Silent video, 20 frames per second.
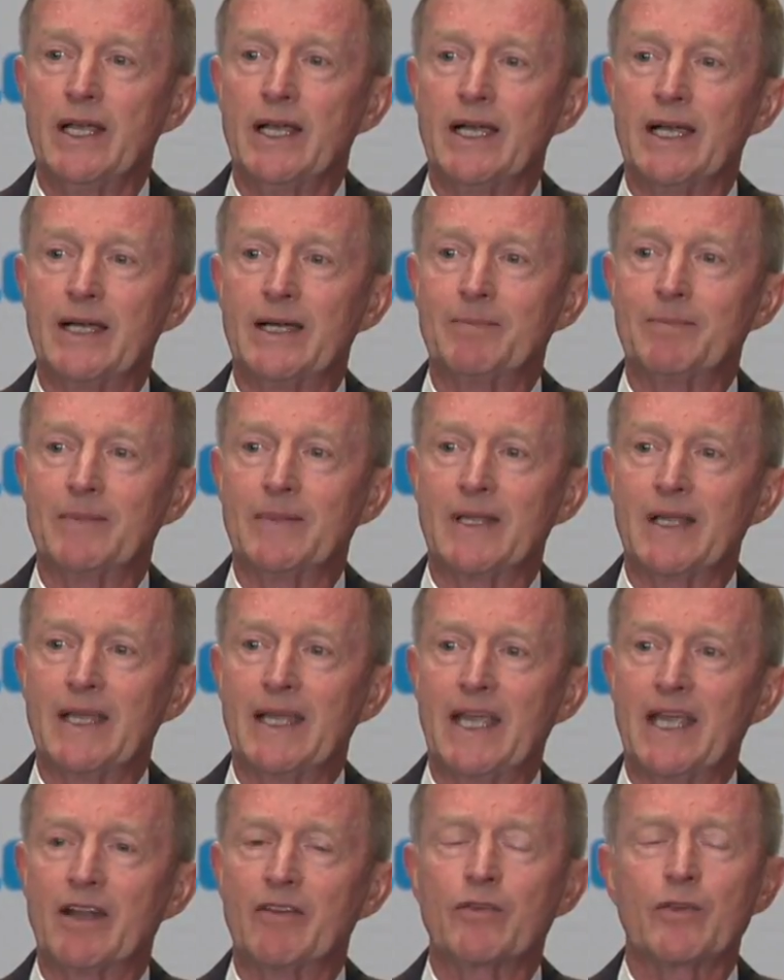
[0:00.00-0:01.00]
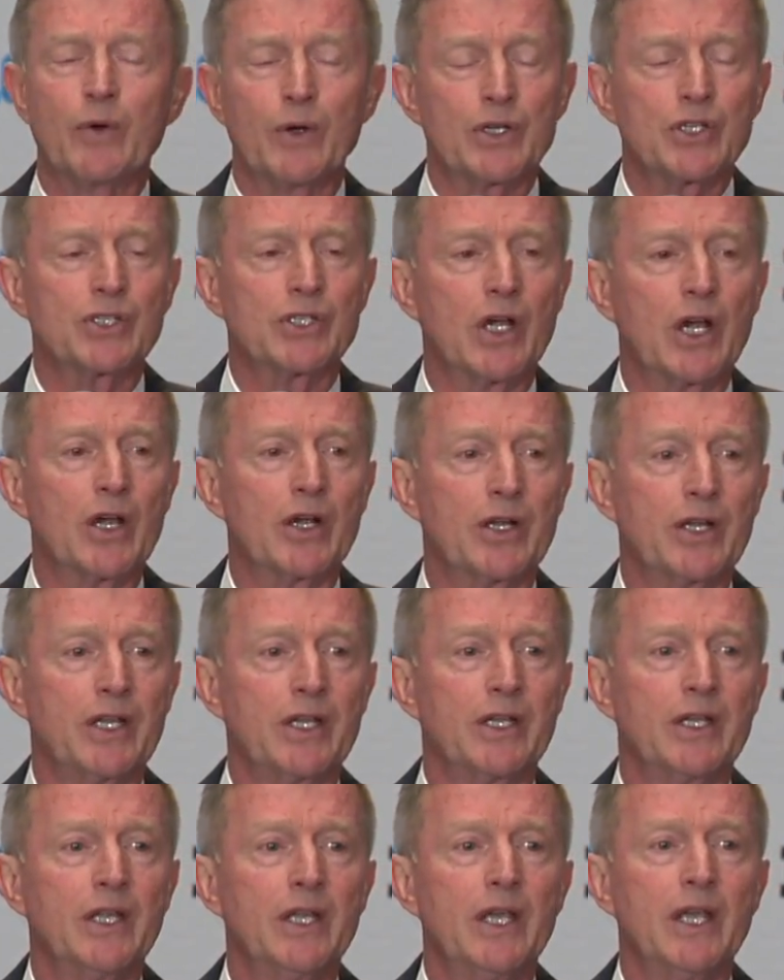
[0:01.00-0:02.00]
Um, and of course
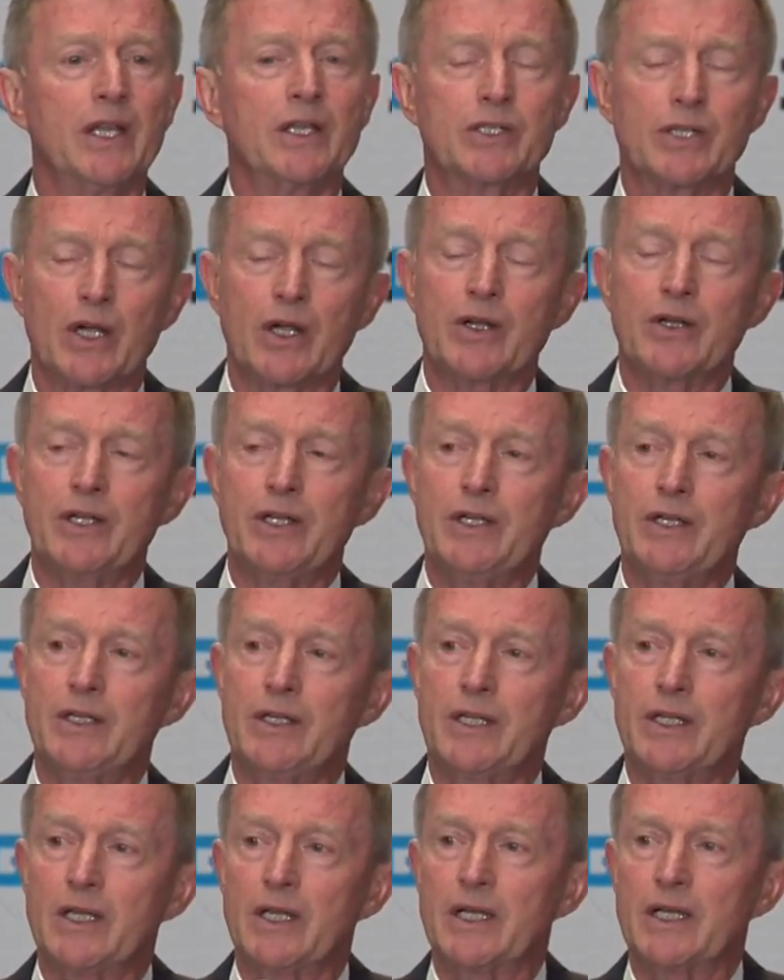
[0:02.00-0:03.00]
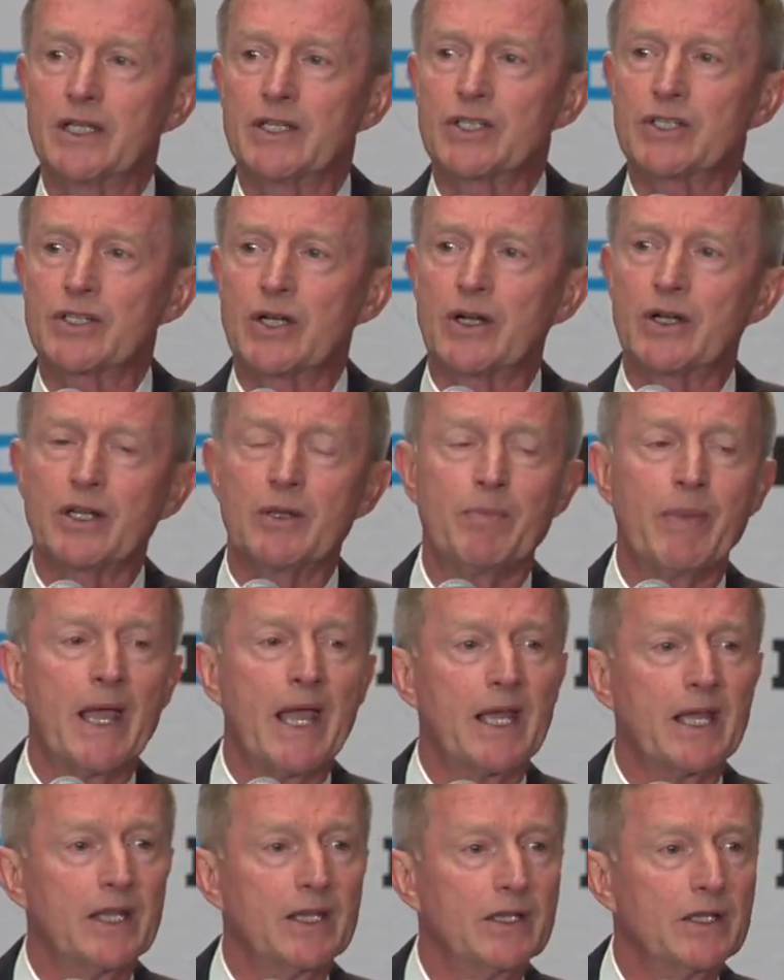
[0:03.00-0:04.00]
targeting. And targeting uh, started
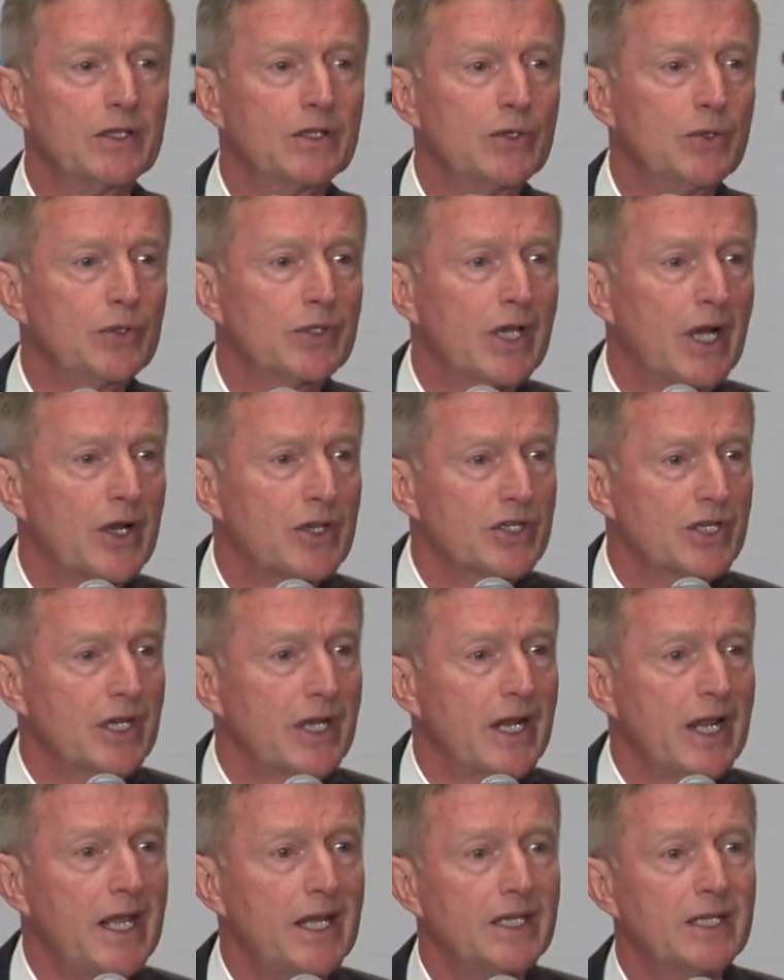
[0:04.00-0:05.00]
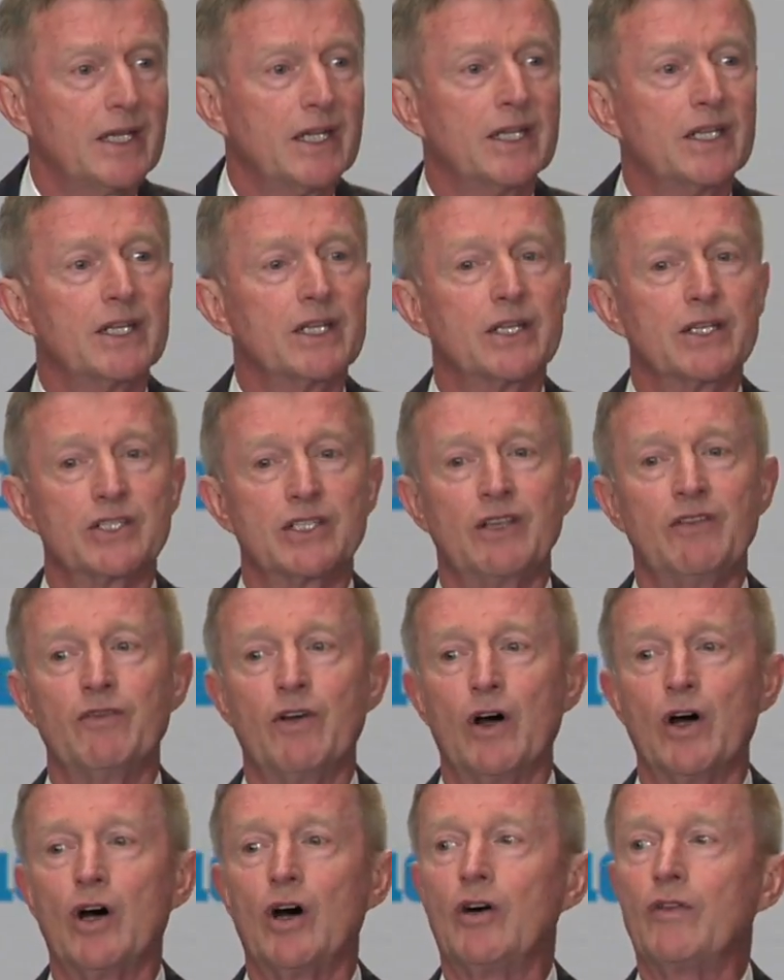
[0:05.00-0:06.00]
back in 2008 and it has
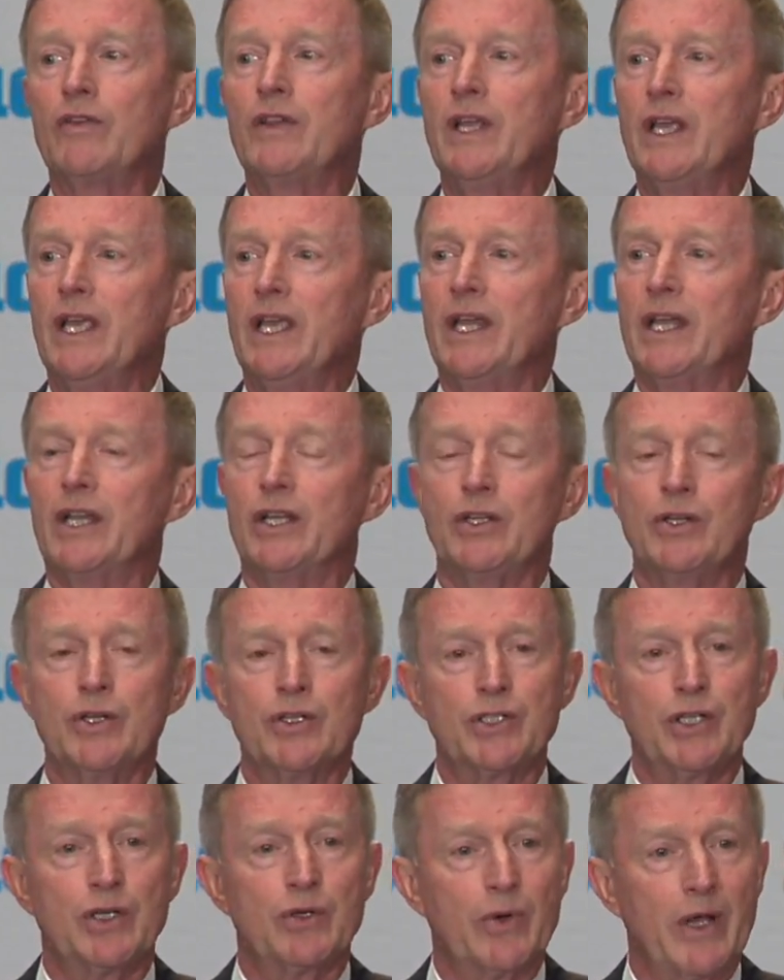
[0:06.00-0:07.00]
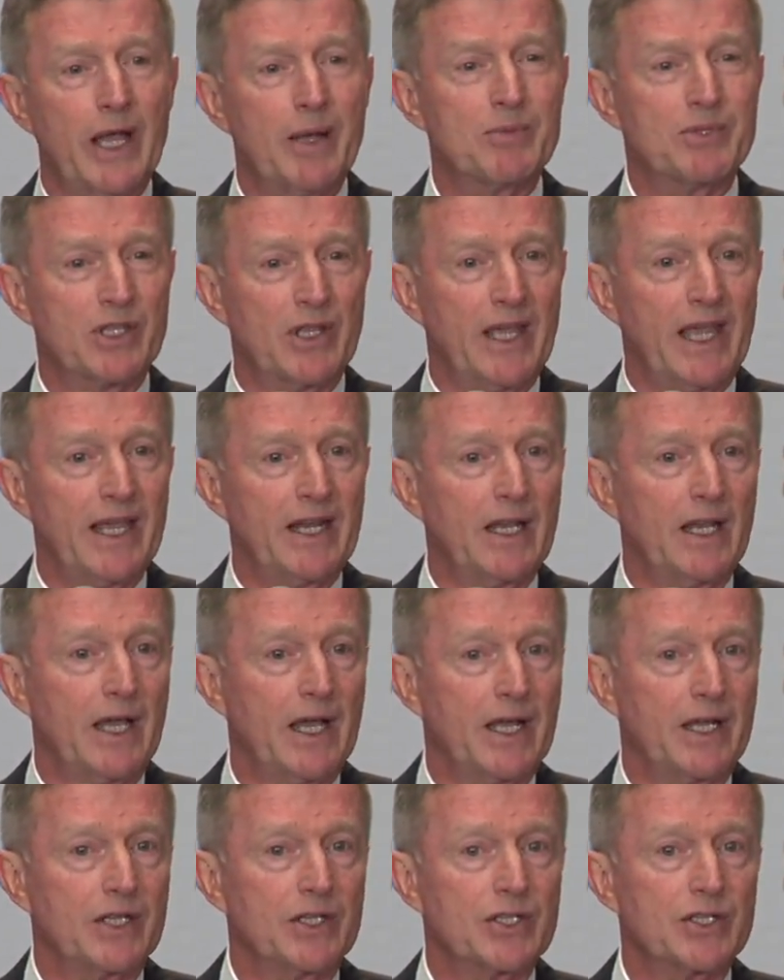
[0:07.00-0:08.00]
evolved and it usually grabs the
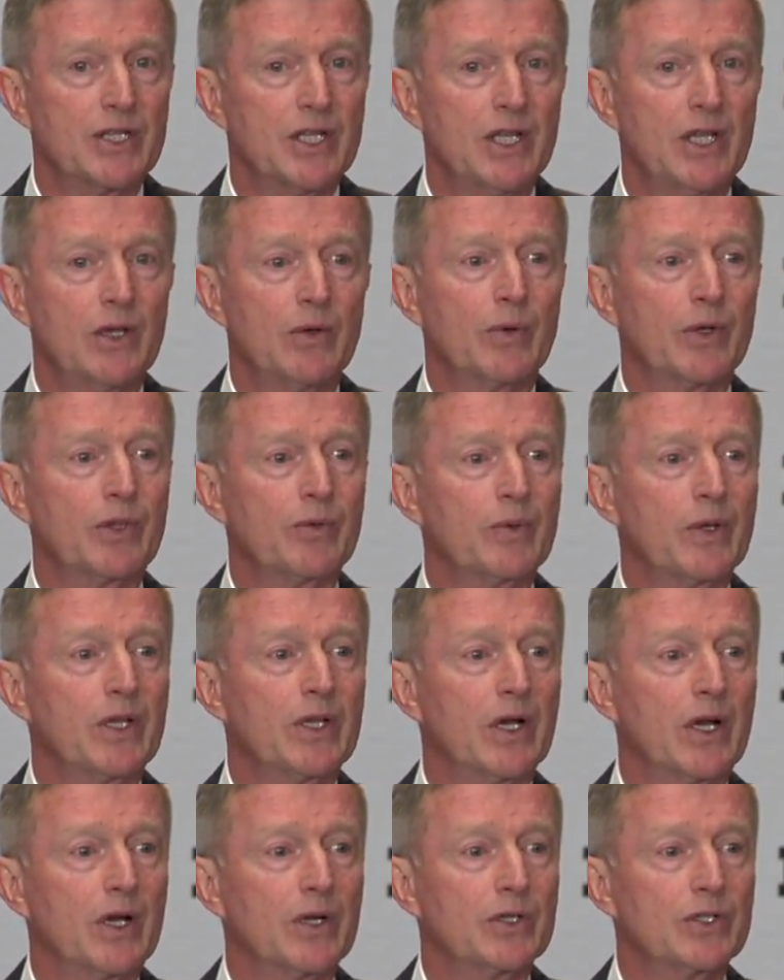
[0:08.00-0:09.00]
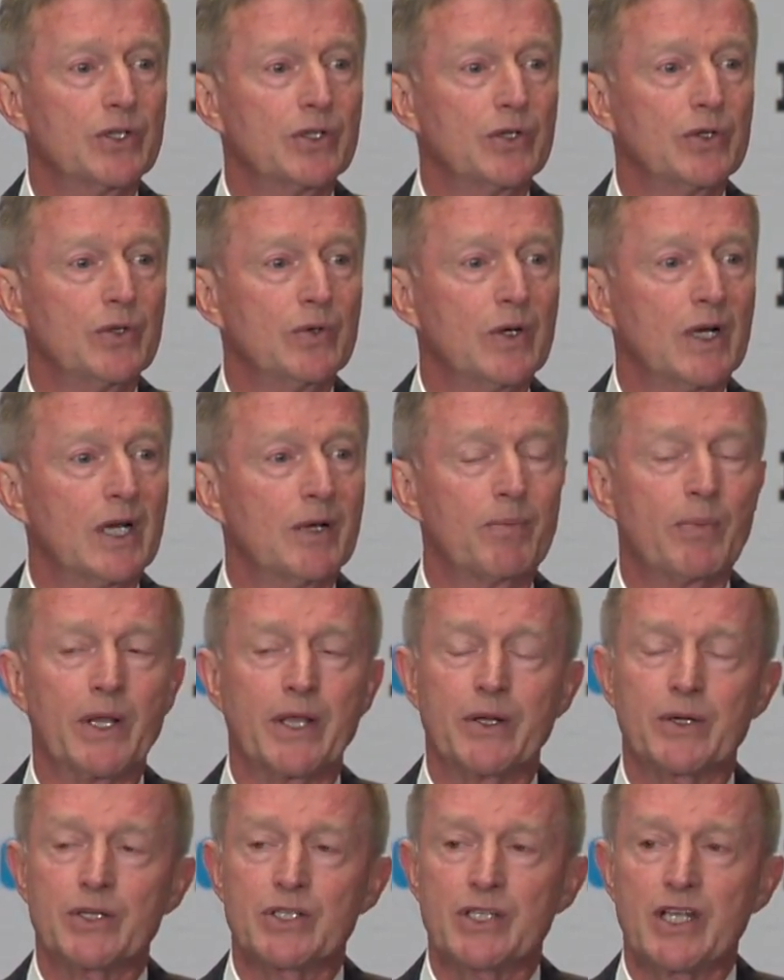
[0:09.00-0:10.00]
headlines with regard to uh,
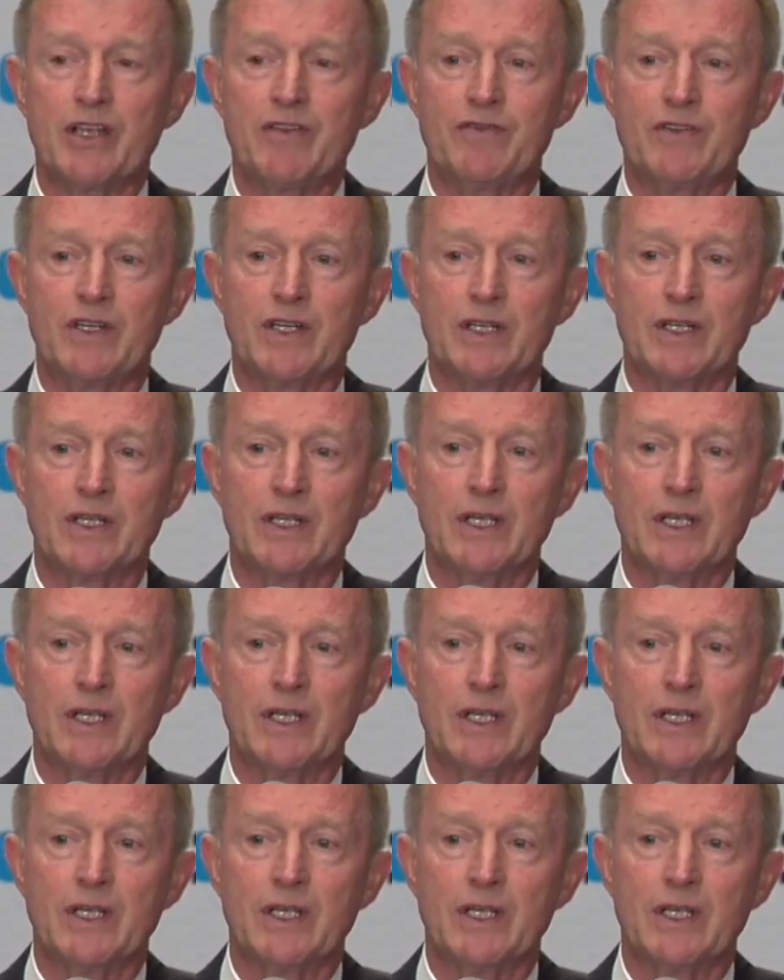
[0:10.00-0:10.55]
player safety.